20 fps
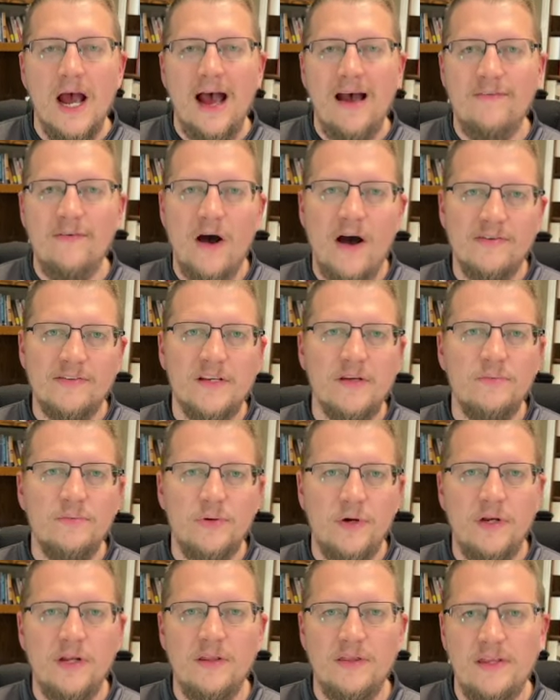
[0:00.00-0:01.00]
I've often
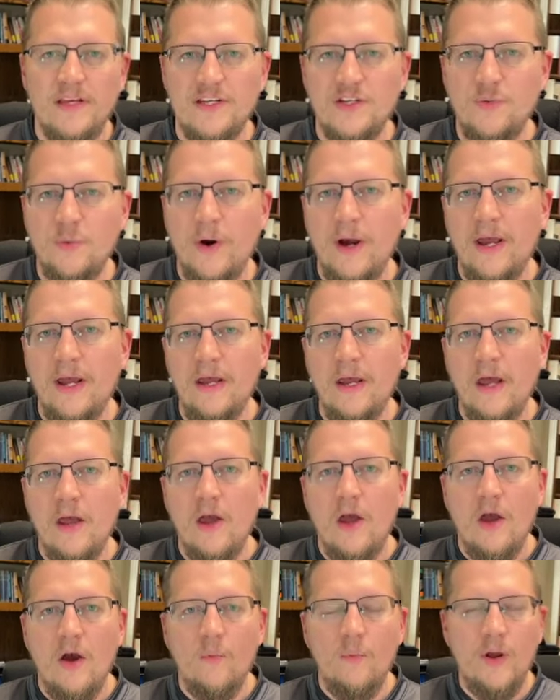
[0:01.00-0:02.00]
put it this way.
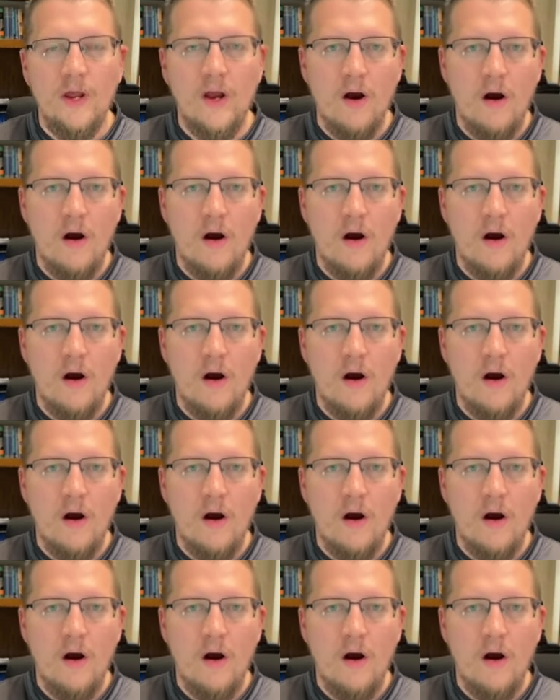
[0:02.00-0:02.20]
We